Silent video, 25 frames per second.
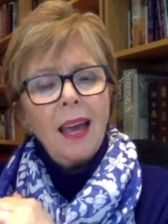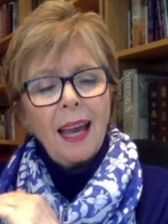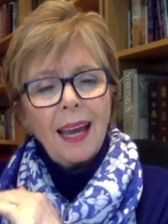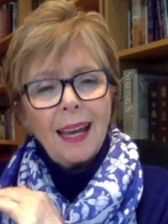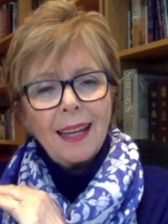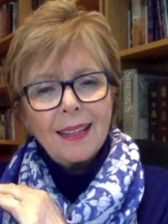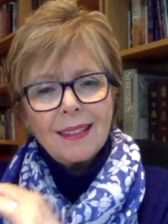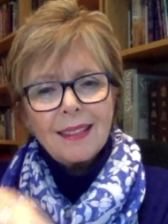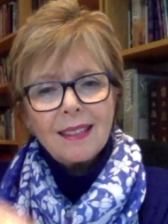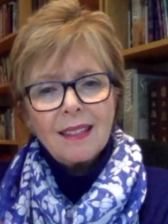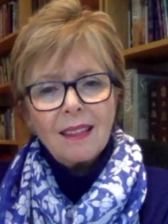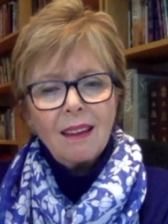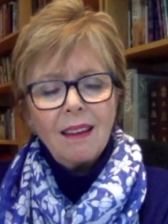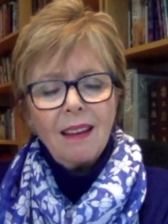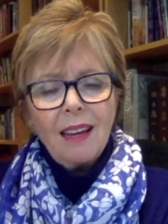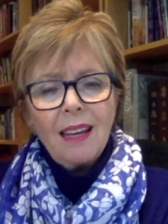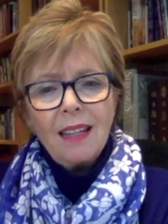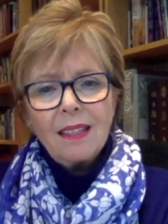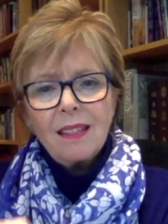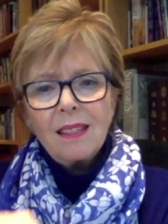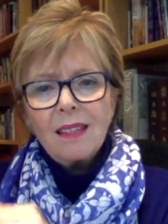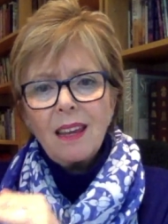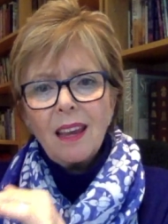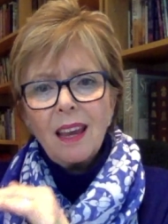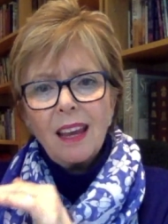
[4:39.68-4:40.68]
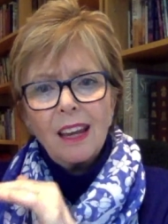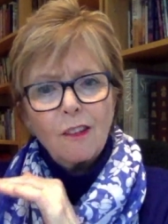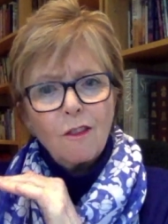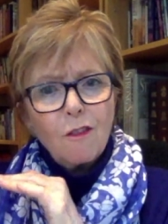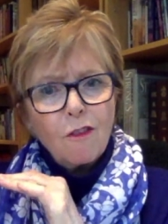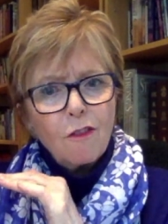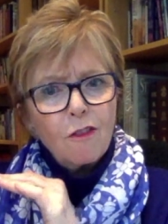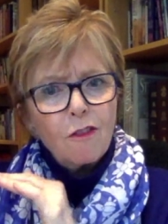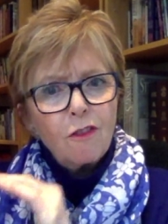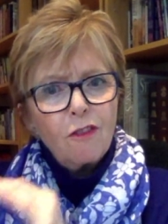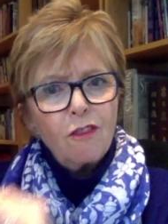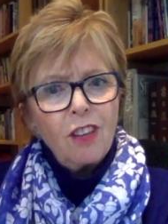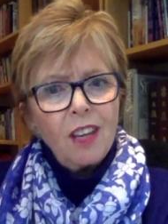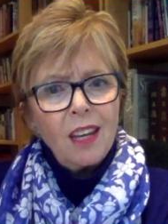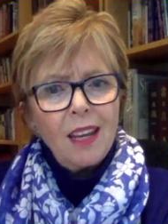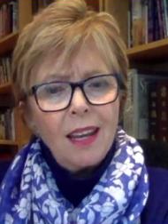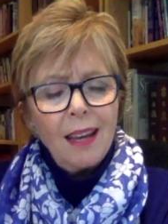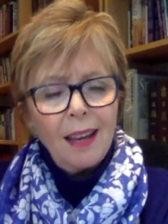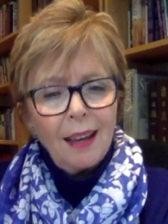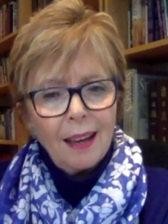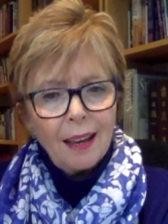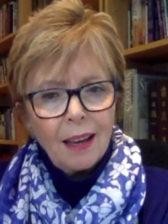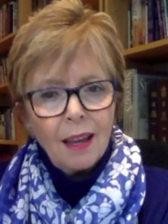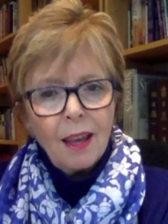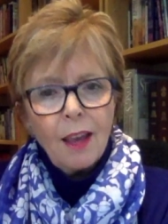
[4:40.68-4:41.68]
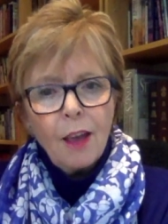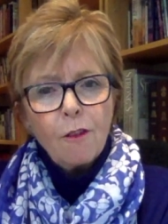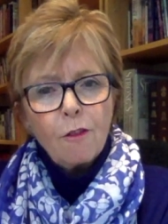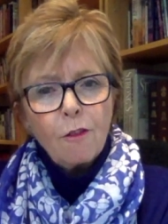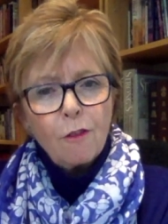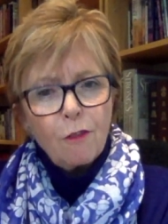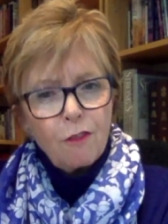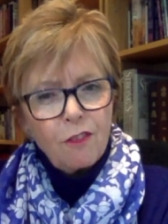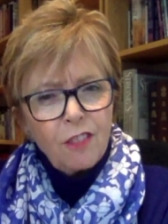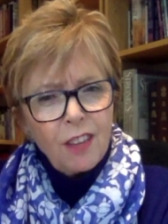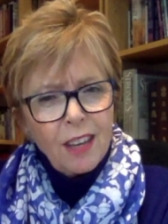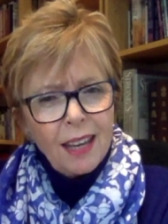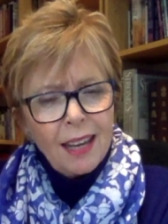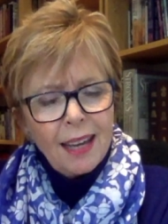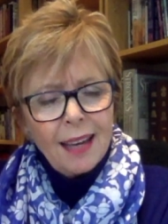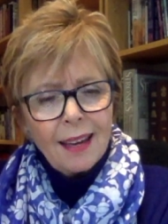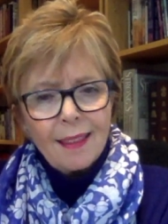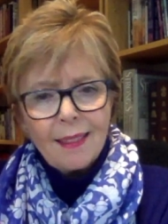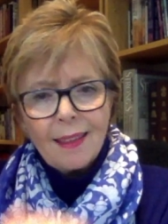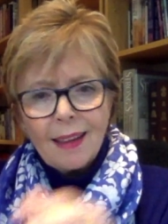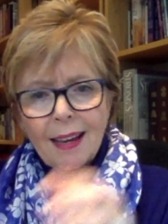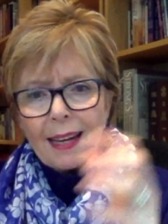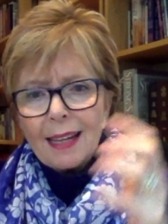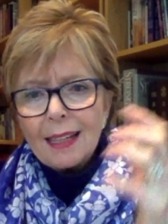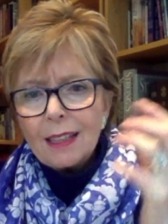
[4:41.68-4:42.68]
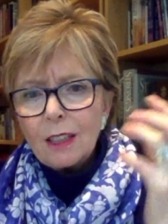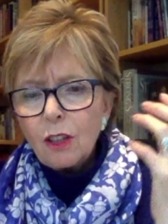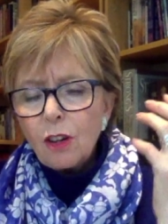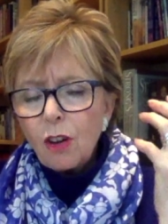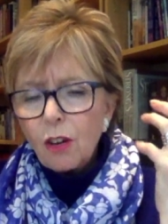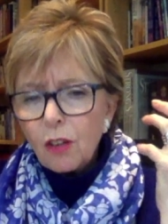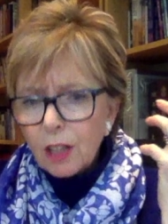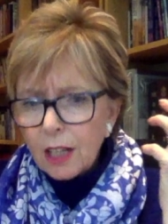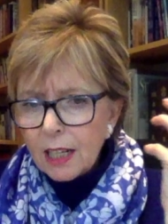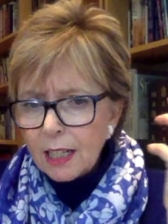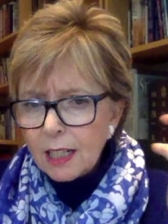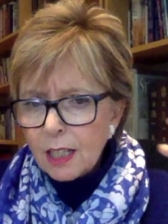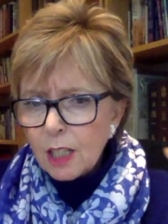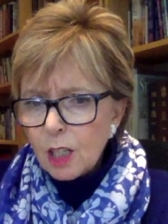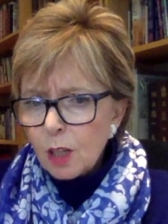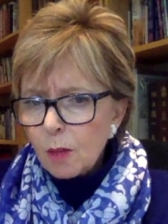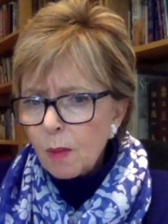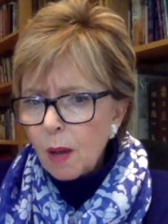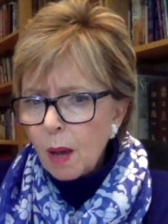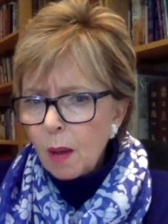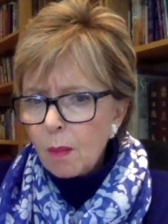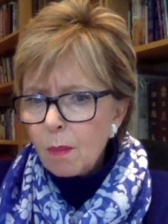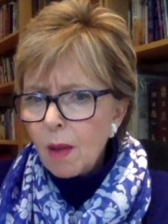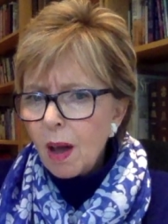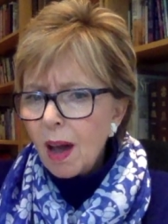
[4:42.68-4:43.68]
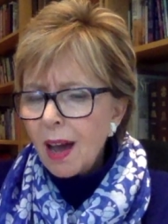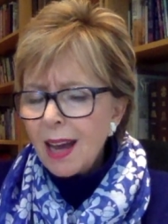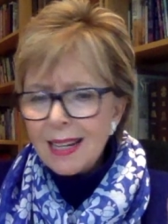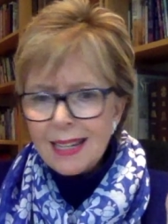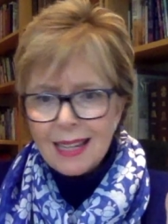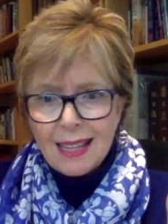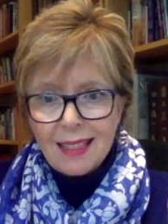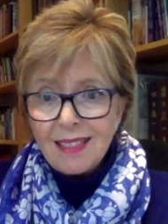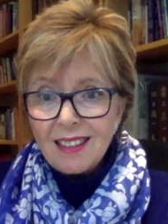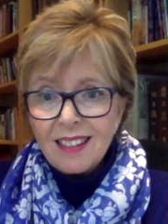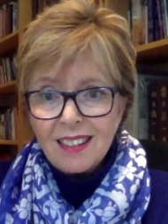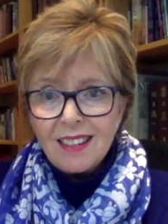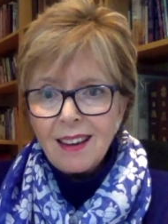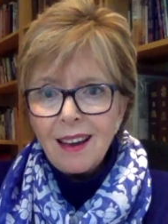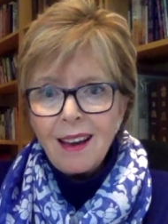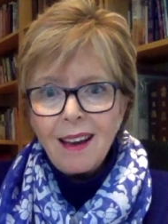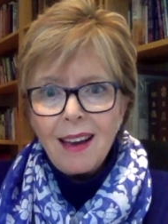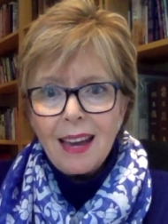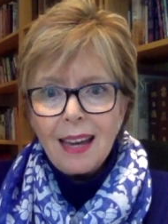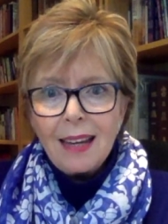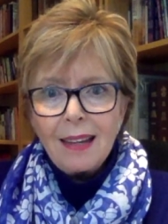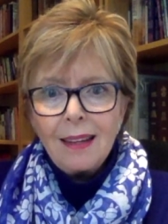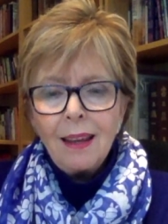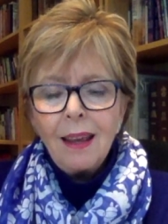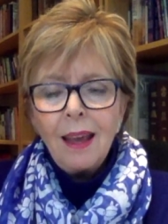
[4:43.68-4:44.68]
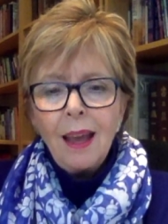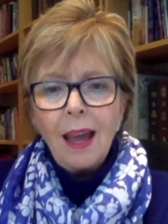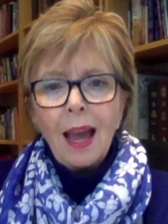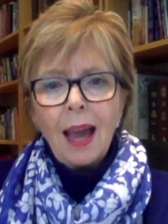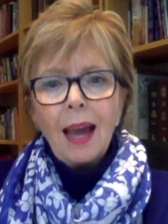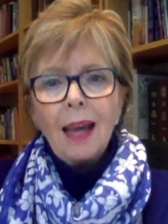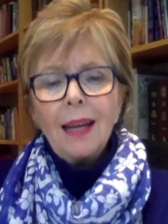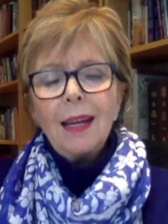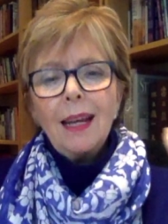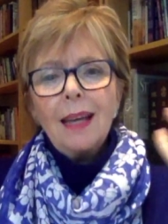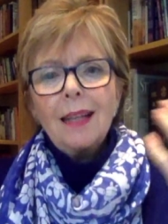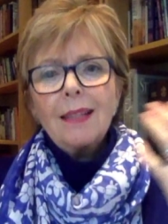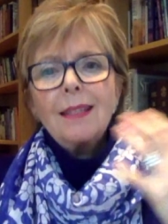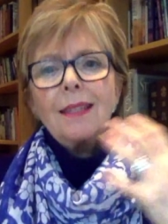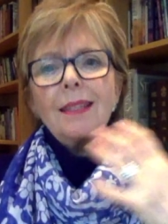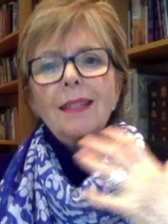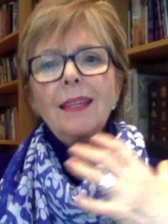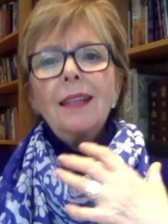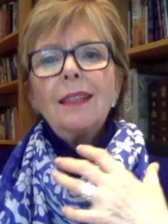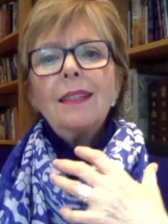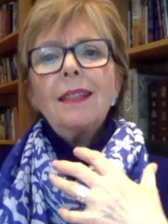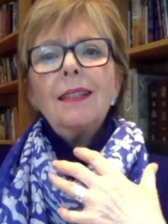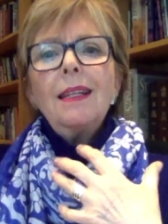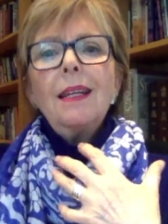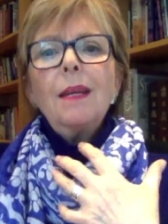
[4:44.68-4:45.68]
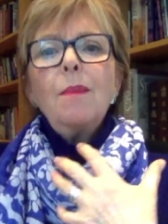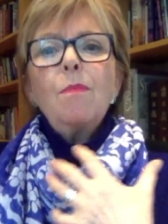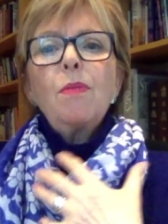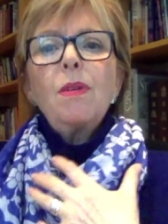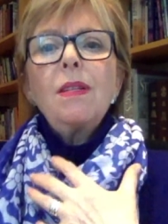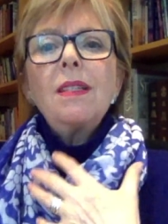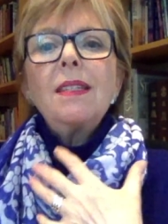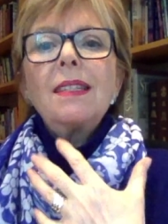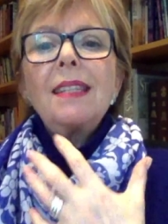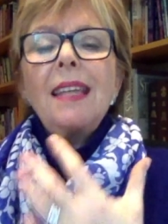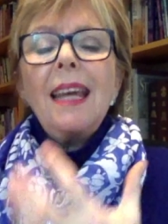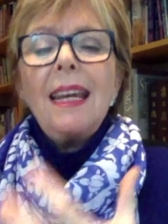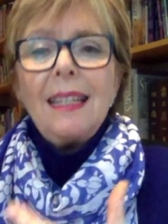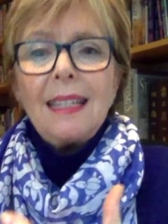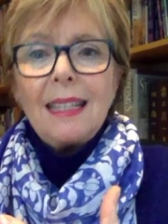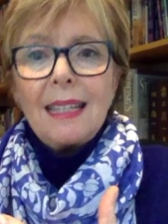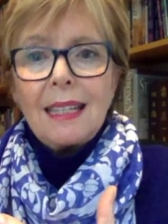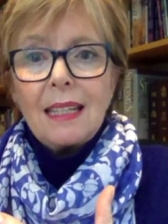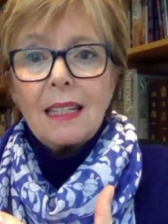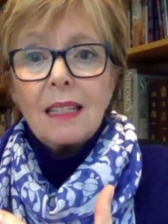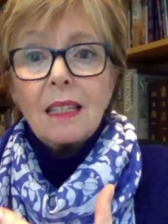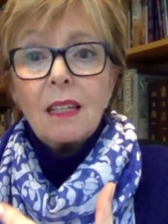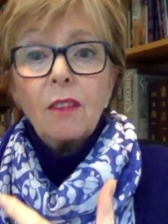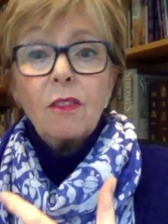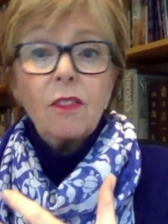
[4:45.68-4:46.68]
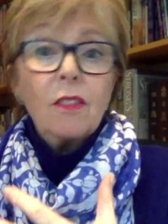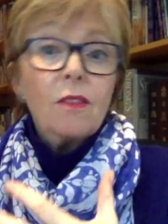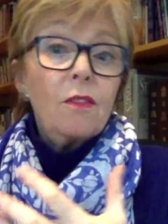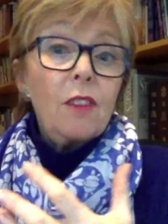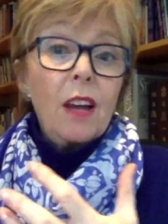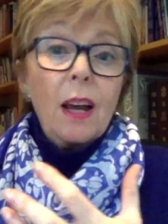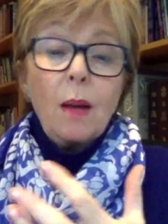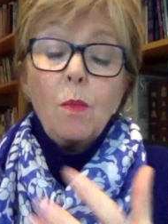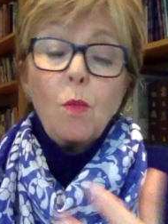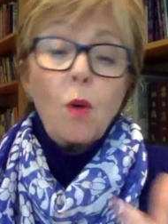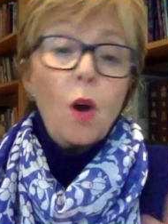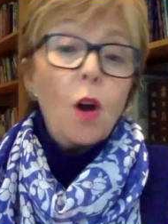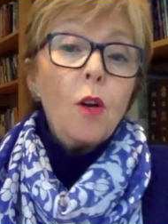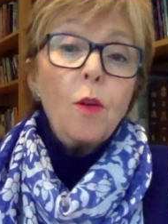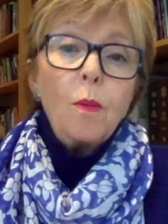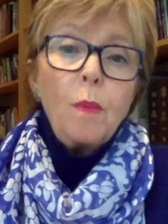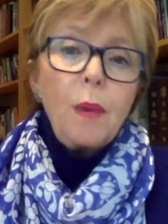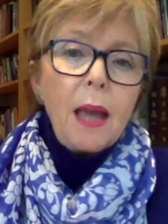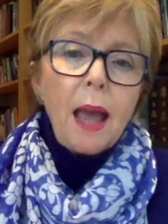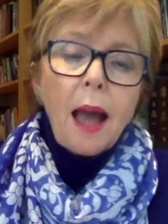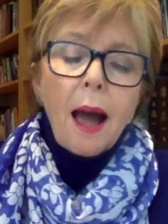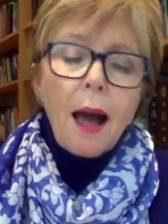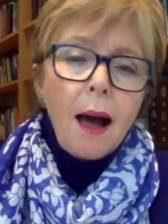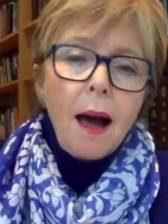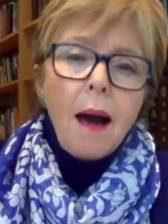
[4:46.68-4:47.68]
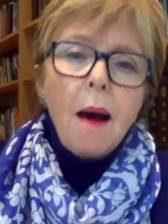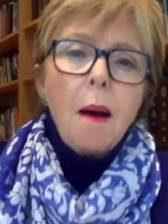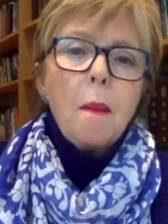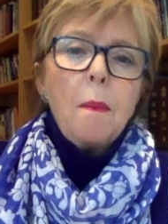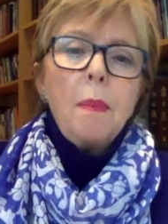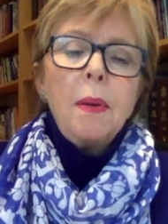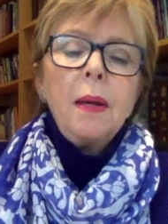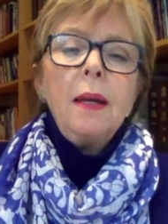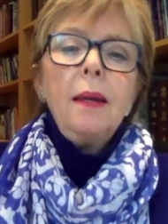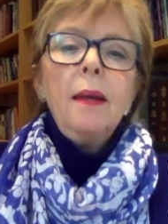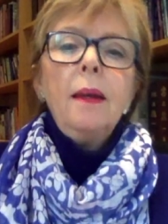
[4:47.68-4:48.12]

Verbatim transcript: anxiety and fear fear that had gotten into my mind in the night and had suddenly presented itself, in fact, woke me up